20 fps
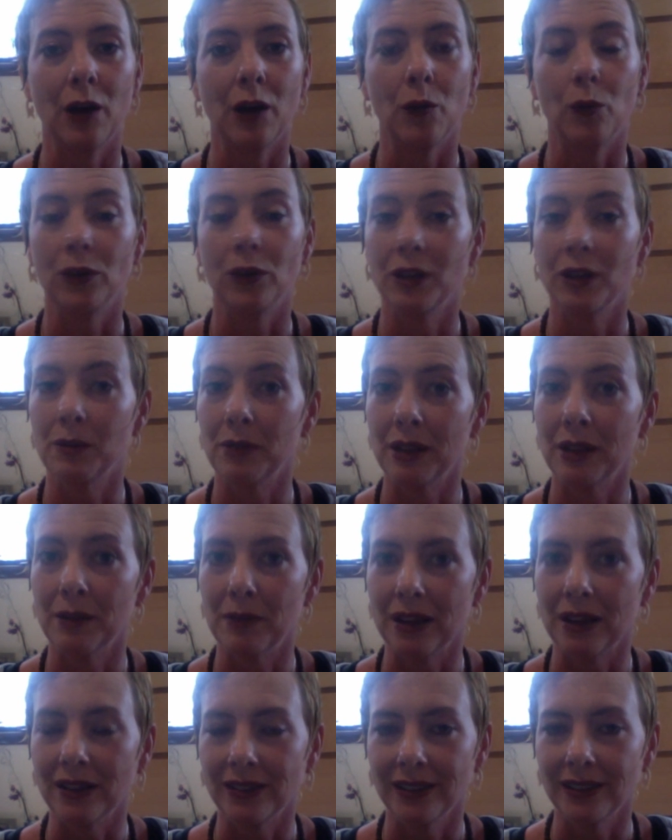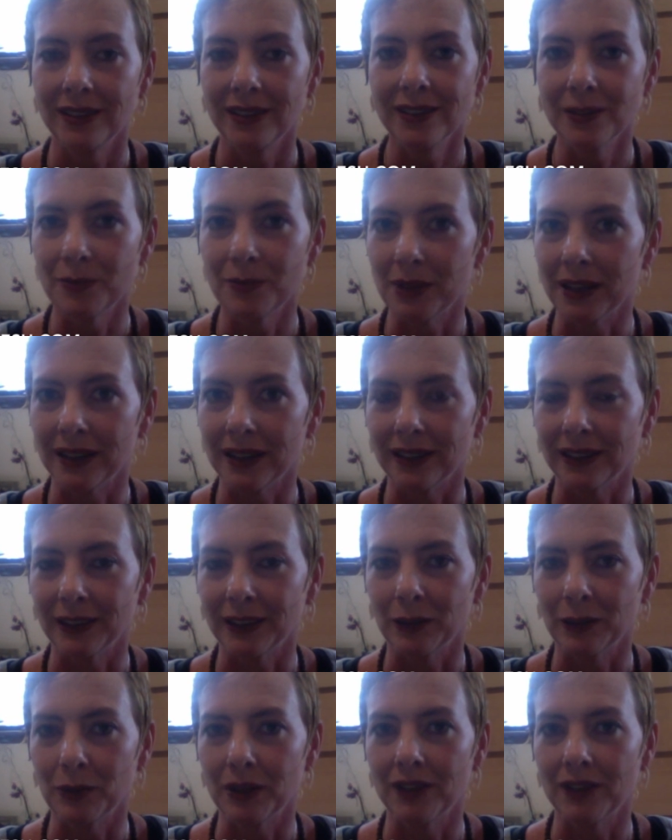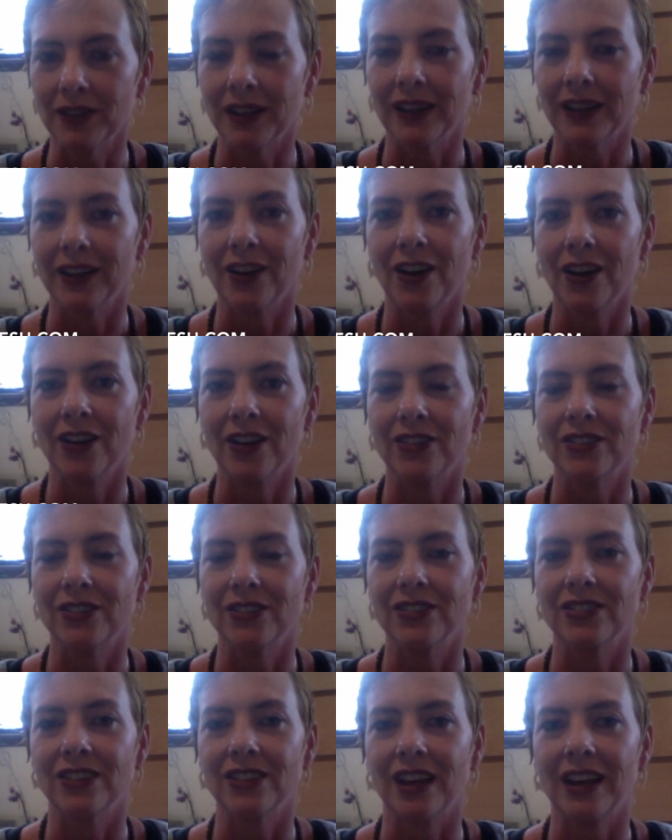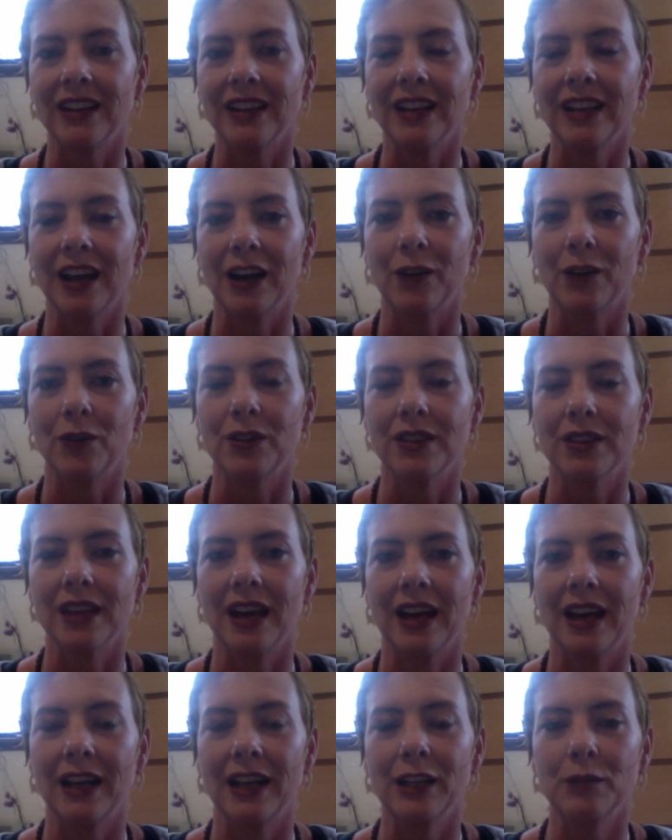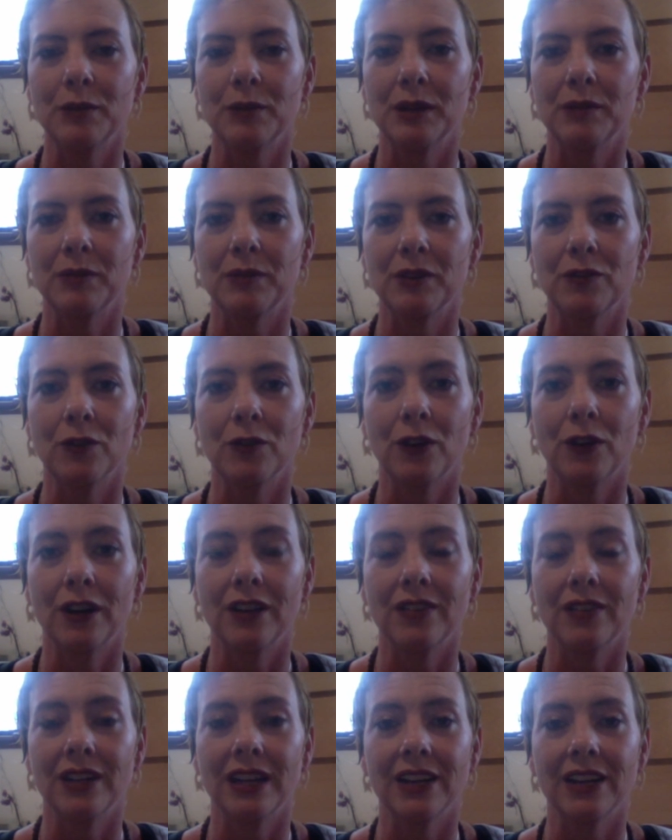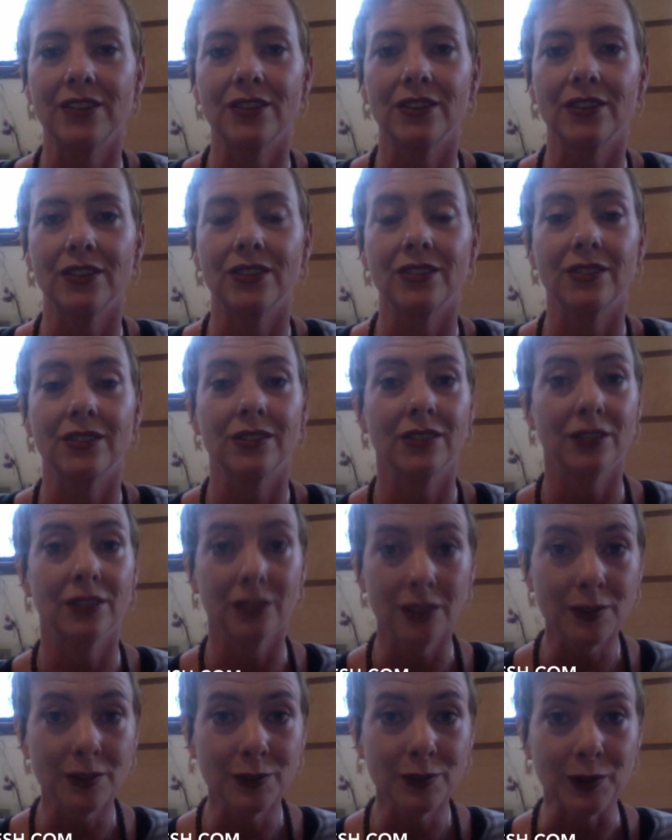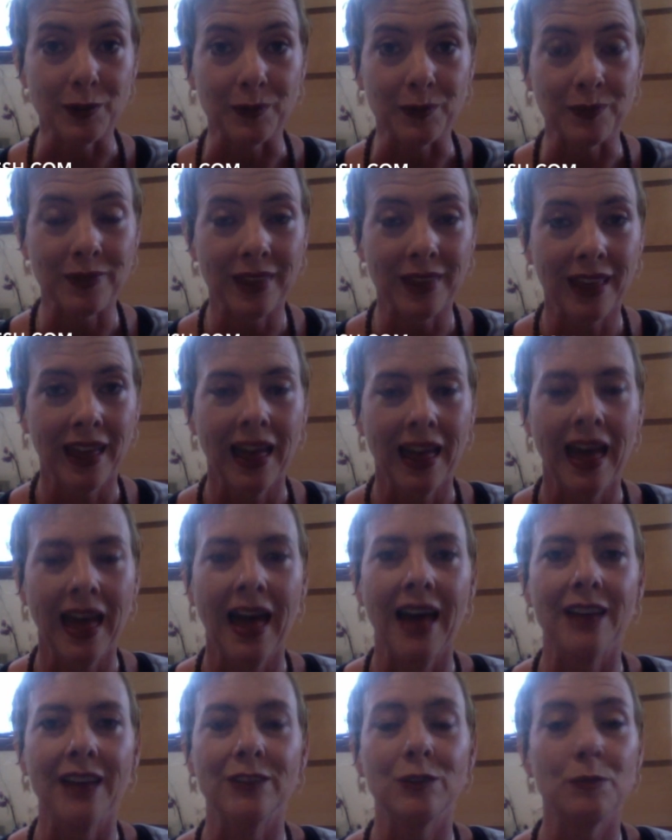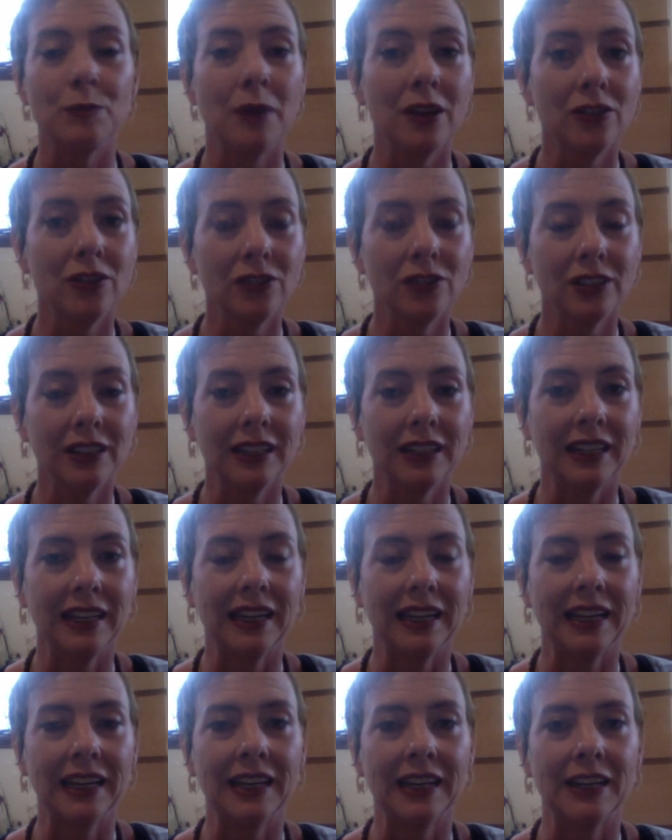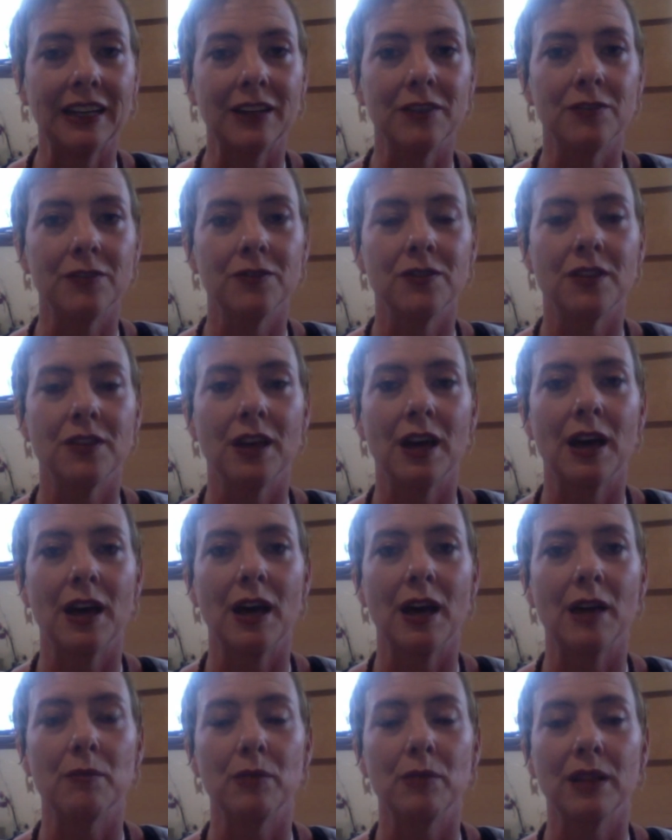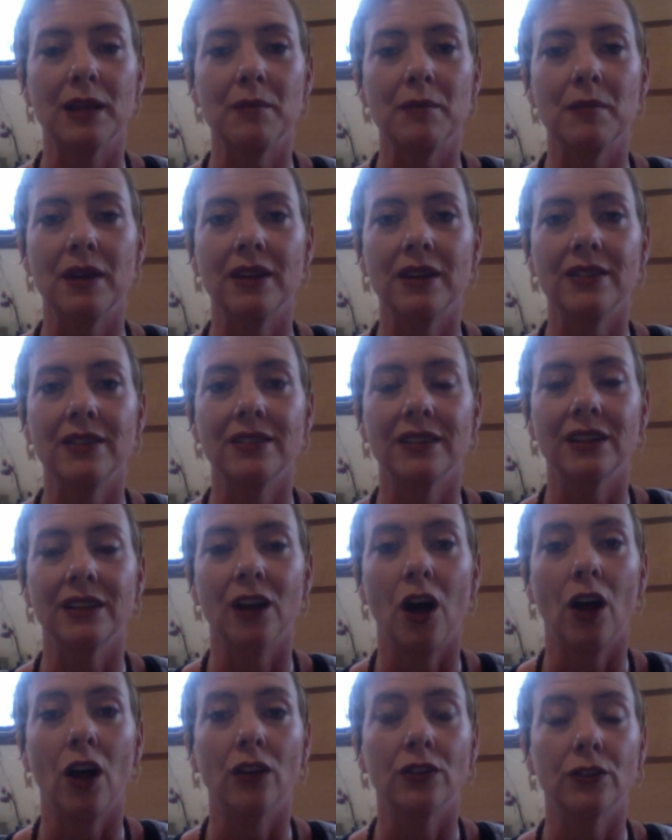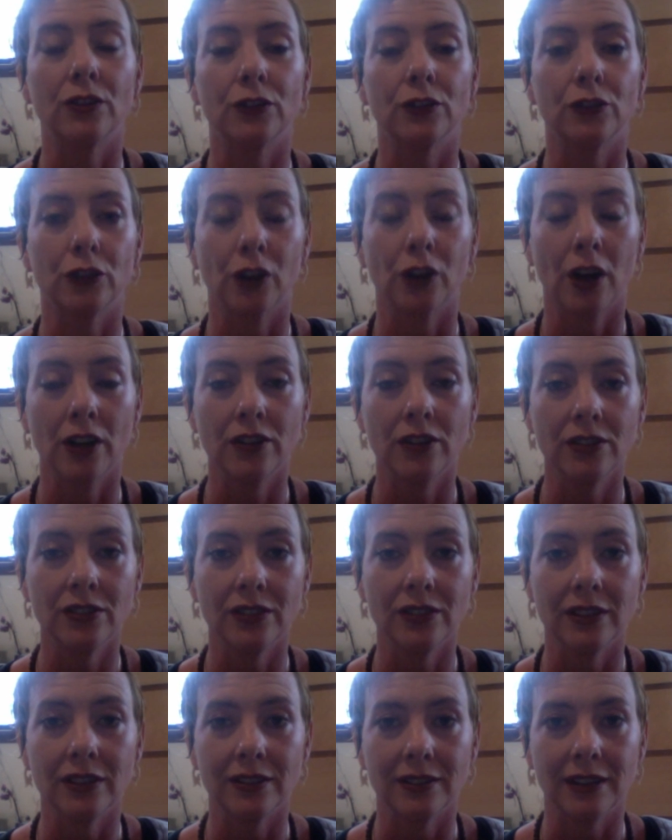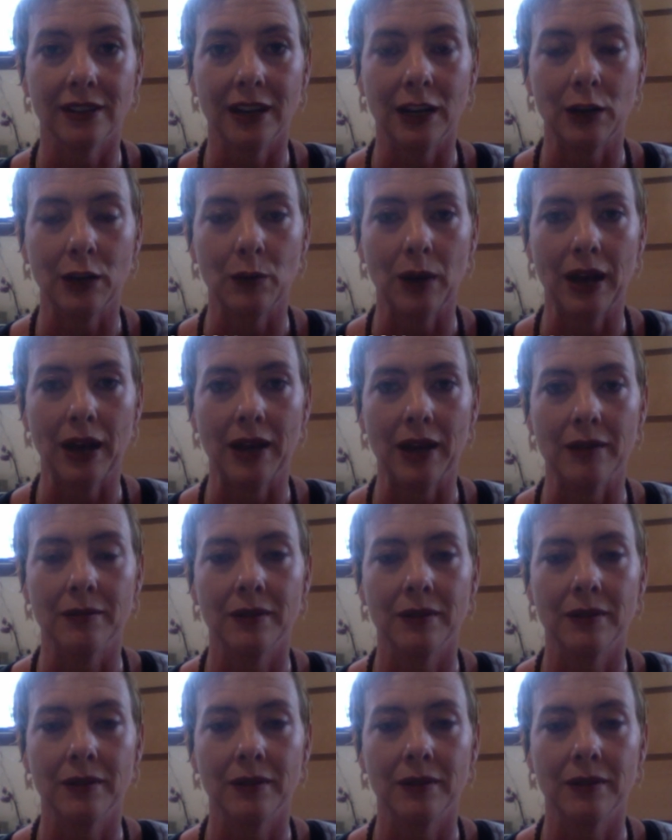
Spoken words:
wouldn't it be amazing to be in a little bit of a conscious dialogue with that element before it even enters your system, especially if the plant medicine alters your consciousness in any way?